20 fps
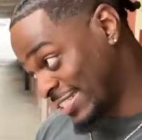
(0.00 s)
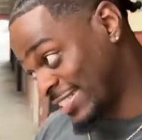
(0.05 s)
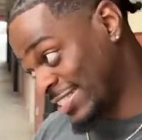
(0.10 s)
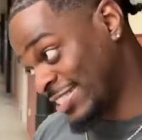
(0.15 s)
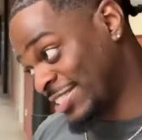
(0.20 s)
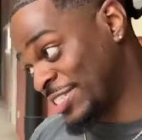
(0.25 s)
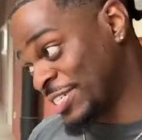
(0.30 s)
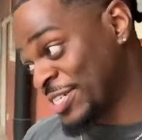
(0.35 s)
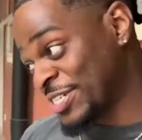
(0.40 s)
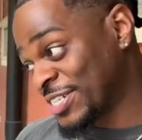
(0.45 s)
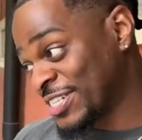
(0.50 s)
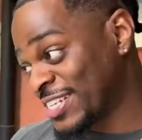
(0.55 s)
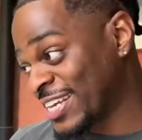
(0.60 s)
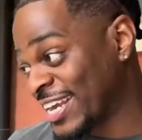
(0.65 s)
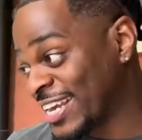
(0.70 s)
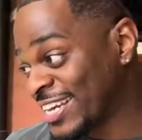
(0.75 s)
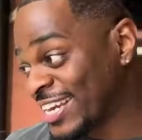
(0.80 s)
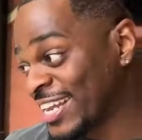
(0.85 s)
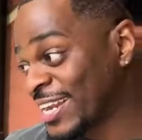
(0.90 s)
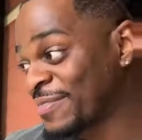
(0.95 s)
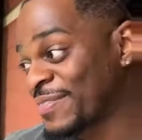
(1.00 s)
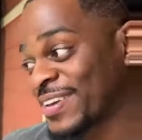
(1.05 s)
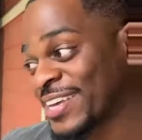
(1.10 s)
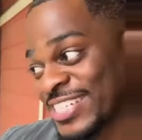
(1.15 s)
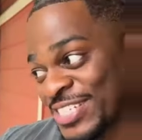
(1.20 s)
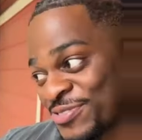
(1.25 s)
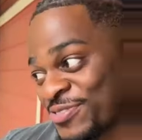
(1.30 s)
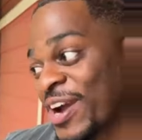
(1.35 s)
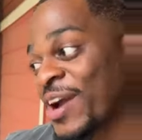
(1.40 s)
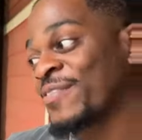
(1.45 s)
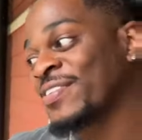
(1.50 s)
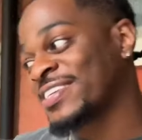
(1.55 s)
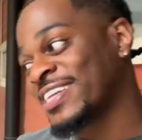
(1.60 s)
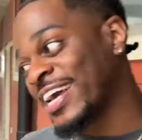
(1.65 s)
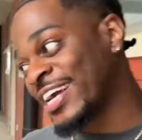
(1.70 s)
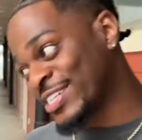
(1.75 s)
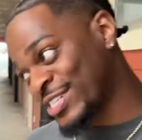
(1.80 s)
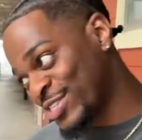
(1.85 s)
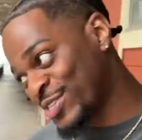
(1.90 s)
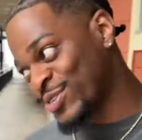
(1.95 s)
You know what I'm saying? Then I'm gonna get you right with
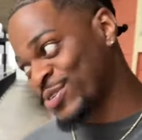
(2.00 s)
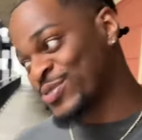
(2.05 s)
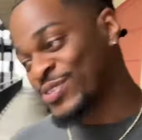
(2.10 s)
that too.